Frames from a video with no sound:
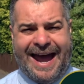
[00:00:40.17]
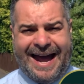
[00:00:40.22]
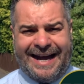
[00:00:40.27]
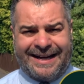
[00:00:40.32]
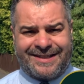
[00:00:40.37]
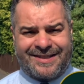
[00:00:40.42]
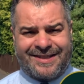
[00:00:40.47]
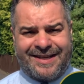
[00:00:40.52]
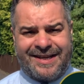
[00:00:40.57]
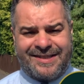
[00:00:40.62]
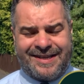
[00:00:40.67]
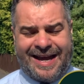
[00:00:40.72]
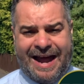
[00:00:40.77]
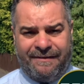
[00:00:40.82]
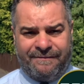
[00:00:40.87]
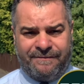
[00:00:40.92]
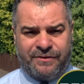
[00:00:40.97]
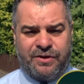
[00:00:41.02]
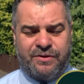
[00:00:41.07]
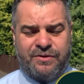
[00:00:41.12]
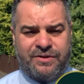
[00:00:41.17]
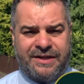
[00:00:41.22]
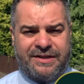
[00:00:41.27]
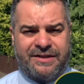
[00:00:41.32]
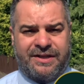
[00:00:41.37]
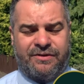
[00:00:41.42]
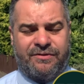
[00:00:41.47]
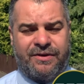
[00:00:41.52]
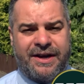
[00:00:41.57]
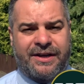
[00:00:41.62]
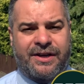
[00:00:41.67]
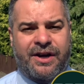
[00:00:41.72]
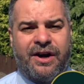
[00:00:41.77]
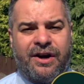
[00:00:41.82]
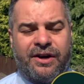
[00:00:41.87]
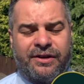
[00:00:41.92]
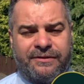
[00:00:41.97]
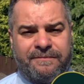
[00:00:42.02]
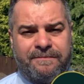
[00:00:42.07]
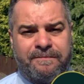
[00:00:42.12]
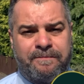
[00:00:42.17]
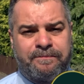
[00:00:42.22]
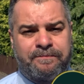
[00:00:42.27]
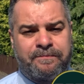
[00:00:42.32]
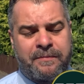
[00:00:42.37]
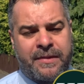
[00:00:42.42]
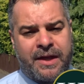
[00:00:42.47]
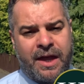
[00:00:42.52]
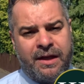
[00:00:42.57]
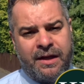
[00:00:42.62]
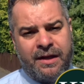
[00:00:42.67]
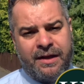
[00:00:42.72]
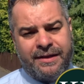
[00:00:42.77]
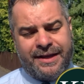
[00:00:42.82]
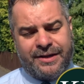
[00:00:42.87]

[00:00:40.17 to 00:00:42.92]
access and views into the rear garden.